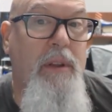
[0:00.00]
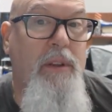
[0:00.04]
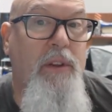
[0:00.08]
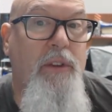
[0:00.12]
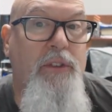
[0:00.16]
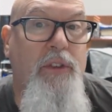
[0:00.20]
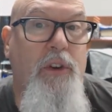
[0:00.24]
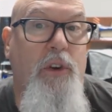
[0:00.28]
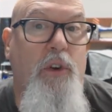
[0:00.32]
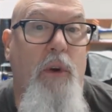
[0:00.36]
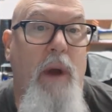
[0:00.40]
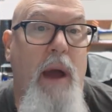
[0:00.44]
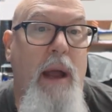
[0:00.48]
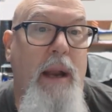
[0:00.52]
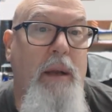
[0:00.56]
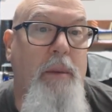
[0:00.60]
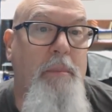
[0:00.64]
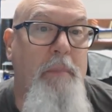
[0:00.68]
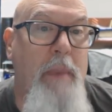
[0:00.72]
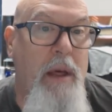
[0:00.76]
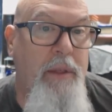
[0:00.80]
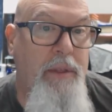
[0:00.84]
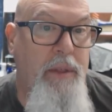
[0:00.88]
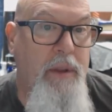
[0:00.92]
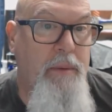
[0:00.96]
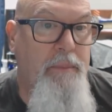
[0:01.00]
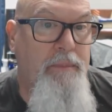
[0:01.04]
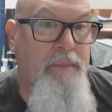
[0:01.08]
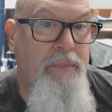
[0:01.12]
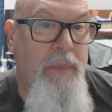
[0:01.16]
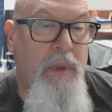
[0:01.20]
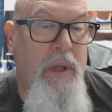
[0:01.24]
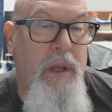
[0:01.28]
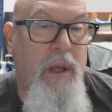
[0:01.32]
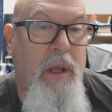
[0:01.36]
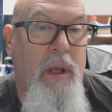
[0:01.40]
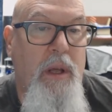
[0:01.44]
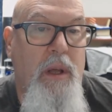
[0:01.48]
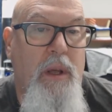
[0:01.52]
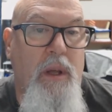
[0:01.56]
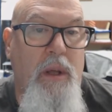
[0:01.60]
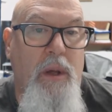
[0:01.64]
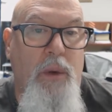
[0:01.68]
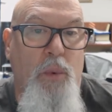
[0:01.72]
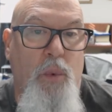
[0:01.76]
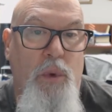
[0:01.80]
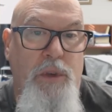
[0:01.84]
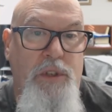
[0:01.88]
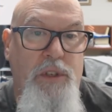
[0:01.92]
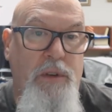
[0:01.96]
in the Socratic method,
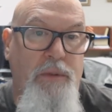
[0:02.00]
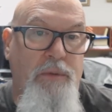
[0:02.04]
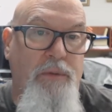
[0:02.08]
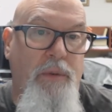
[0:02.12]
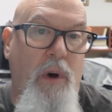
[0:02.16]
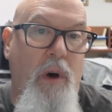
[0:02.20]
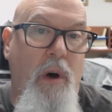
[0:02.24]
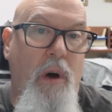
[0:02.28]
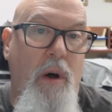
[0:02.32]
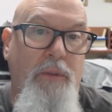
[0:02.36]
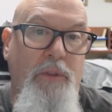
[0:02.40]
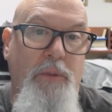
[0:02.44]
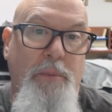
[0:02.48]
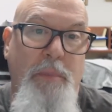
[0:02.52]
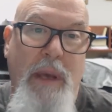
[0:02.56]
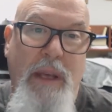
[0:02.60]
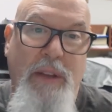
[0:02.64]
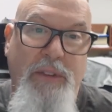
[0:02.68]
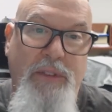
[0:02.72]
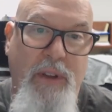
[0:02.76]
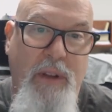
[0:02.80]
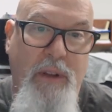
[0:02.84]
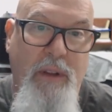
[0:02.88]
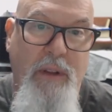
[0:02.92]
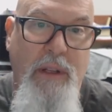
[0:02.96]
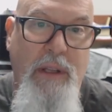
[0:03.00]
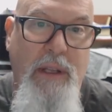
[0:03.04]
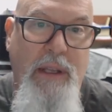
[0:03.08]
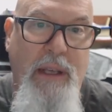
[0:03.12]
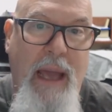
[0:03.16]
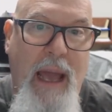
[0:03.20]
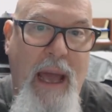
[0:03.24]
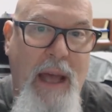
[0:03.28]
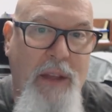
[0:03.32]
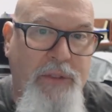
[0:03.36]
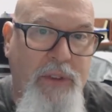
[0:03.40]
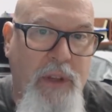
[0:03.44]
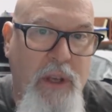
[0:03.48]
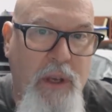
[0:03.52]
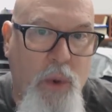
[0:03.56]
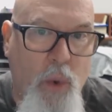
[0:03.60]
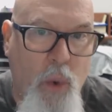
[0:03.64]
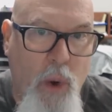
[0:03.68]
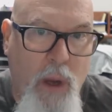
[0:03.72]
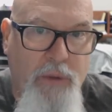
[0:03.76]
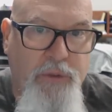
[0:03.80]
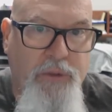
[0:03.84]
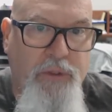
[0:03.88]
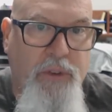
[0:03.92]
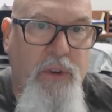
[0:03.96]
which involves basically asking
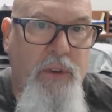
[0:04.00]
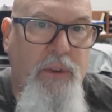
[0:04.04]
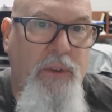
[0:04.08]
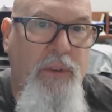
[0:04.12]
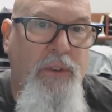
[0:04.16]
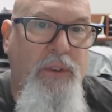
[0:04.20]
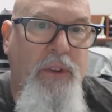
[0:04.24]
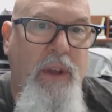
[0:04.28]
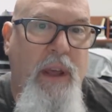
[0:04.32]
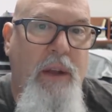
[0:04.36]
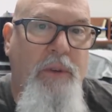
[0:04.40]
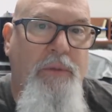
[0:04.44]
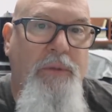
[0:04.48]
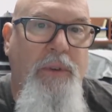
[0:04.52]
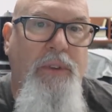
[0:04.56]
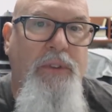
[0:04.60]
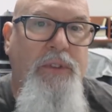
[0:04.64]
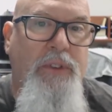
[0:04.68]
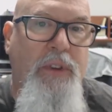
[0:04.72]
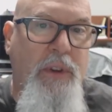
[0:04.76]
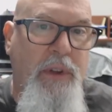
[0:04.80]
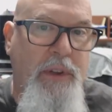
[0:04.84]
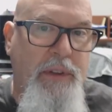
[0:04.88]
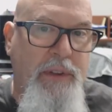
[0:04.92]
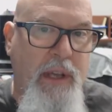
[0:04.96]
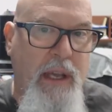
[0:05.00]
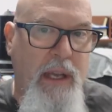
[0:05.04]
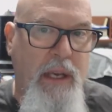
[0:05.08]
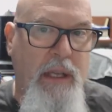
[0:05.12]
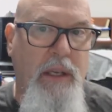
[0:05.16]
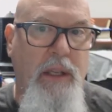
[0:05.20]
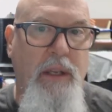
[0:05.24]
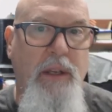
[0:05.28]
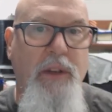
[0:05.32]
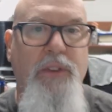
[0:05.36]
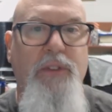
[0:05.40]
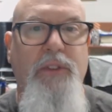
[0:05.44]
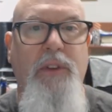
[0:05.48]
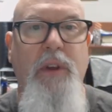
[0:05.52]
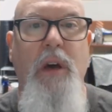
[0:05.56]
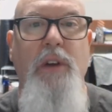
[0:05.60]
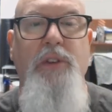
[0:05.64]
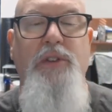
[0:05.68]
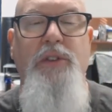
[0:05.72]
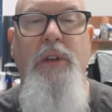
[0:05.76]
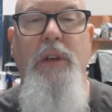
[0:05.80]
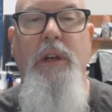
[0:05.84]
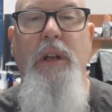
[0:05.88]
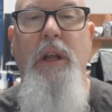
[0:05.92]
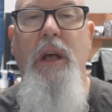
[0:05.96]
questions and facilitating a
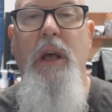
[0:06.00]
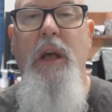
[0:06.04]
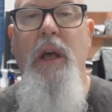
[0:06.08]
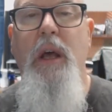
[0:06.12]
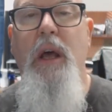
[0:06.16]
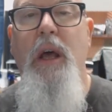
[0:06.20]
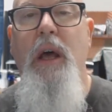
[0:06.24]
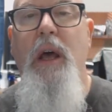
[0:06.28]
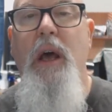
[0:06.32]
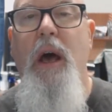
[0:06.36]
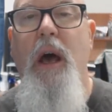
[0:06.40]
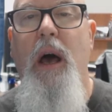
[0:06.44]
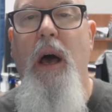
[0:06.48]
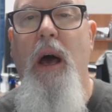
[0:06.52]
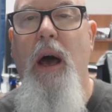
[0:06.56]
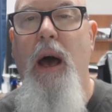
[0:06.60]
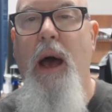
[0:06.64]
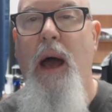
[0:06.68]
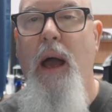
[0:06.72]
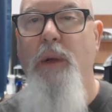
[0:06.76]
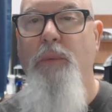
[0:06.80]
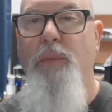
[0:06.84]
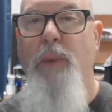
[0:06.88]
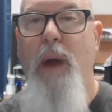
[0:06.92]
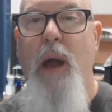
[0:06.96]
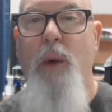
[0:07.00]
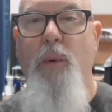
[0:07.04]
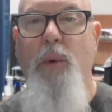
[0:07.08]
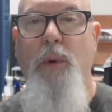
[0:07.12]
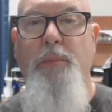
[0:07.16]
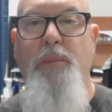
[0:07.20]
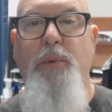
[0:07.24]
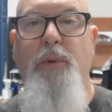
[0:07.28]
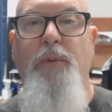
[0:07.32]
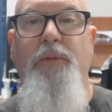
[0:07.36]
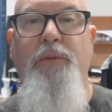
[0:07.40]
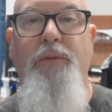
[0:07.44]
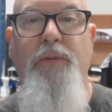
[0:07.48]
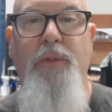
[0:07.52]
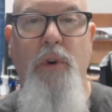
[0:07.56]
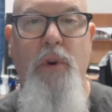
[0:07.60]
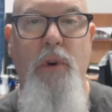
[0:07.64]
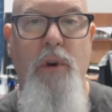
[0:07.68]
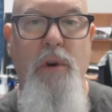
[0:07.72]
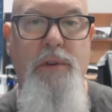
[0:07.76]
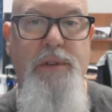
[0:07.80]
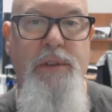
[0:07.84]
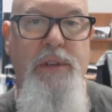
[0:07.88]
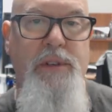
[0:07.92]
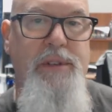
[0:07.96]
discussion. I would
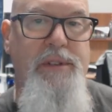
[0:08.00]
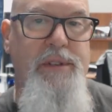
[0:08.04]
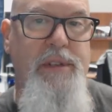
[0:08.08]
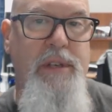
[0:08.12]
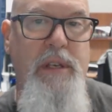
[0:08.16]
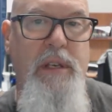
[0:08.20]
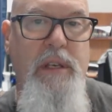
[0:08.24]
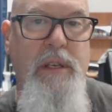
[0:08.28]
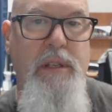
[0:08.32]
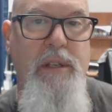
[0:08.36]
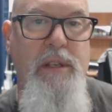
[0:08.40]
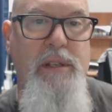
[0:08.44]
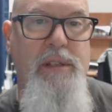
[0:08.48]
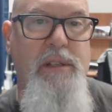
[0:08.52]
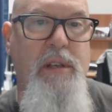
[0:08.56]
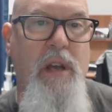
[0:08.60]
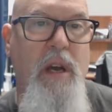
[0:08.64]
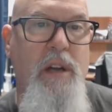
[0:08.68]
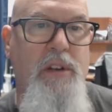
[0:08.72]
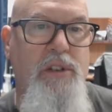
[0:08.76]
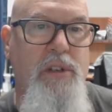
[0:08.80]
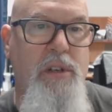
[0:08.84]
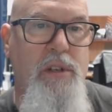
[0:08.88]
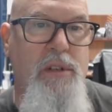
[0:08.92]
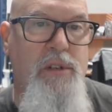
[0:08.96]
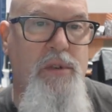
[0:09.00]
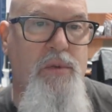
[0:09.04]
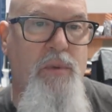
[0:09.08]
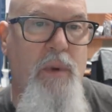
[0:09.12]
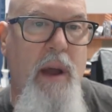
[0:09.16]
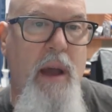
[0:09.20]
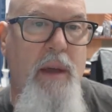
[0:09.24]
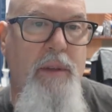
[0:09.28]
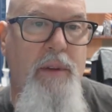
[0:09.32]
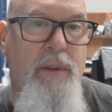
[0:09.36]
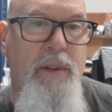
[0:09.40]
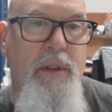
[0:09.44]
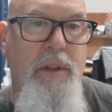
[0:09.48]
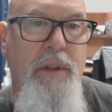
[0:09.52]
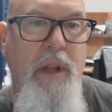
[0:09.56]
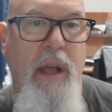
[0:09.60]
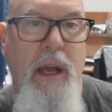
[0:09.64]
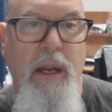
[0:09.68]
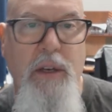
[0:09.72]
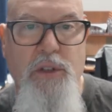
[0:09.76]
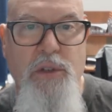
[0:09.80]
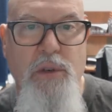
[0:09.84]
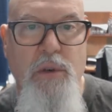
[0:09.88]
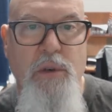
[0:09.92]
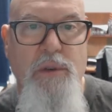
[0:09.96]
prefer to see discussions rather than
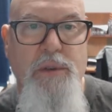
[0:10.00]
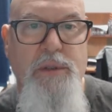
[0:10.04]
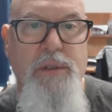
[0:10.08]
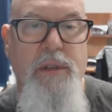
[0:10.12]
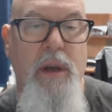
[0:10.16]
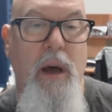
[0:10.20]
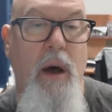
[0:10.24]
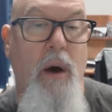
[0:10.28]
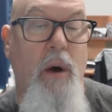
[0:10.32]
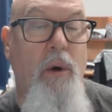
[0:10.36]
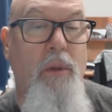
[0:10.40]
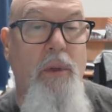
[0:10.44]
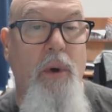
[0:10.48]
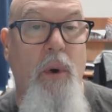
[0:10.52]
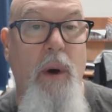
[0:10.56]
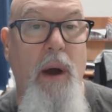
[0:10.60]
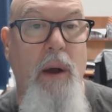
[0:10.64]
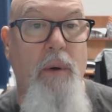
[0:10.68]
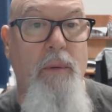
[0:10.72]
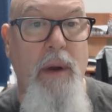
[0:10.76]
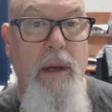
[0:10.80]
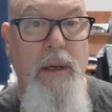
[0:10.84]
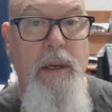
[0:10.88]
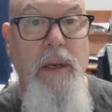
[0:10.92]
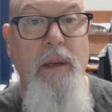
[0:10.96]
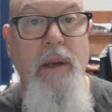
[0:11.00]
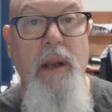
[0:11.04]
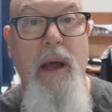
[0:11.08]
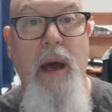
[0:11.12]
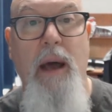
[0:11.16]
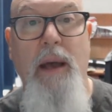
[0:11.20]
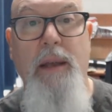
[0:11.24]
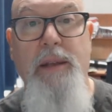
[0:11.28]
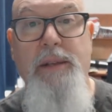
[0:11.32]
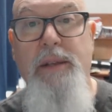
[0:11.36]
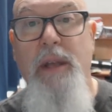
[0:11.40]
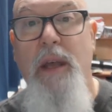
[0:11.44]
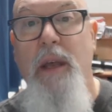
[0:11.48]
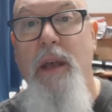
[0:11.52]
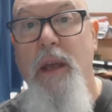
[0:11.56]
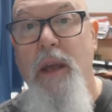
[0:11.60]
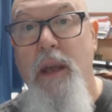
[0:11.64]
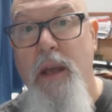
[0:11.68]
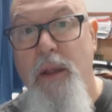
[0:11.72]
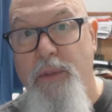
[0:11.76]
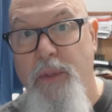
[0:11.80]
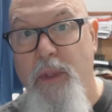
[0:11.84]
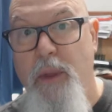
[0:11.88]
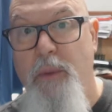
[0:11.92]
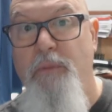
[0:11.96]
lectures, although I recognize
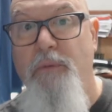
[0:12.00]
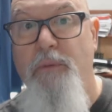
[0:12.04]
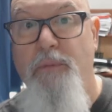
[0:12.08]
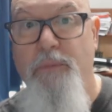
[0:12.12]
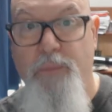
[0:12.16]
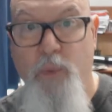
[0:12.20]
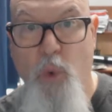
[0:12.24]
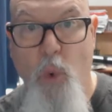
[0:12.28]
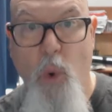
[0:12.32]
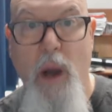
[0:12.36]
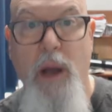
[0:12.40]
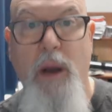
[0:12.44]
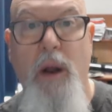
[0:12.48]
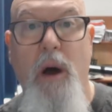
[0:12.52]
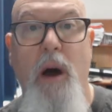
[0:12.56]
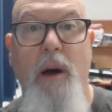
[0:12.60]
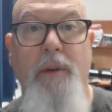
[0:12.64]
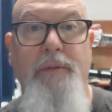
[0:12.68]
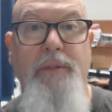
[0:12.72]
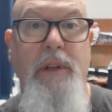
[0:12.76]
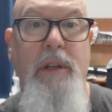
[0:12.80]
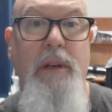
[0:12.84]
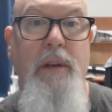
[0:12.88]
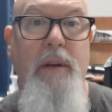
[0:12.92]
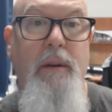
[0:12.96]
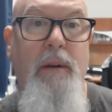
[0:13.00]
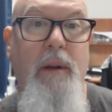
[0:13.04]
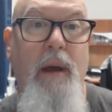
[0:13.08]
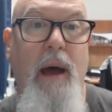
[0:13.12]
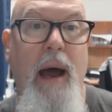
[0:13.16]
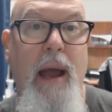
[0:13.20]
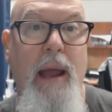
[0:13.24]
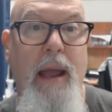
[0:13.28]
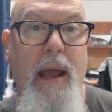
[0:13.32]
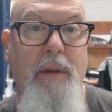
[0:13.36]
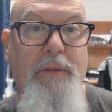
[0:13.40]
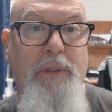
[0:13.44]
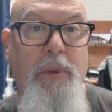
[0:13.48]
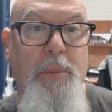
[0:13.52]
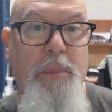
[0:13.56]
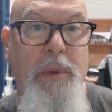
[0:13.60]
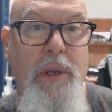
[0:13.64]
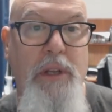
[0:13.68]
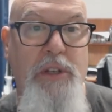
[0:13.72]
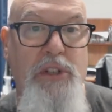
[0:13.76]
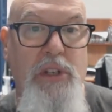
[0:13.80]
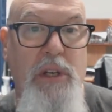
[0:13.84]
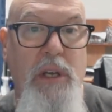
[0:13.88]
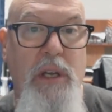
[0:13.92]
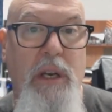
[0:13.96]
that quite often I have to
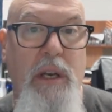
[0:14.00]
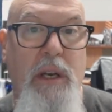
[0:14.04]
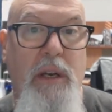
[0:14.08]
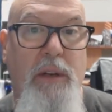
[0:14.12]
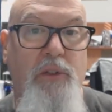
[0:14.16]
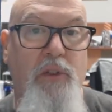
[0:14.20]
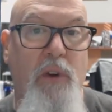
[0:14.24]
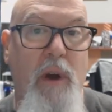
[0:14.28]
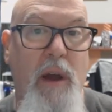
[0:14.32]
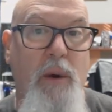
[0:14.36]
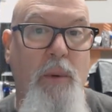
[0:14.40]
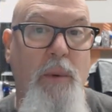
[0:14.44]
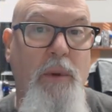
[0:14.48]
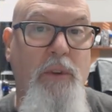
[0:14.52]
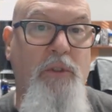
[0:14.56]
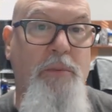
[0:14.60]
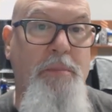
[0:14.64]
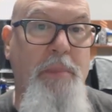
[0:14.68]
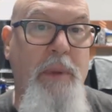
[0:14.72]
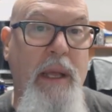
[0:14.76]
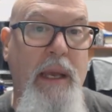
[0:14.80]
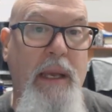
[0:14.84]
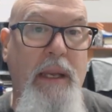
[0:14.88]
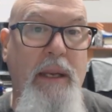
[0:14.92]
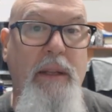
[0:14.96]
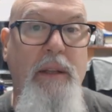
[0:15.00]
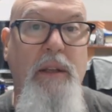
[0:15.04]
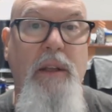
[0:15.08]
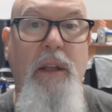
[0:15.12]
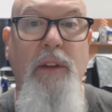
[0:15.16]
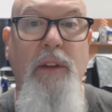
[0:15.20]
pitch in and try to explain and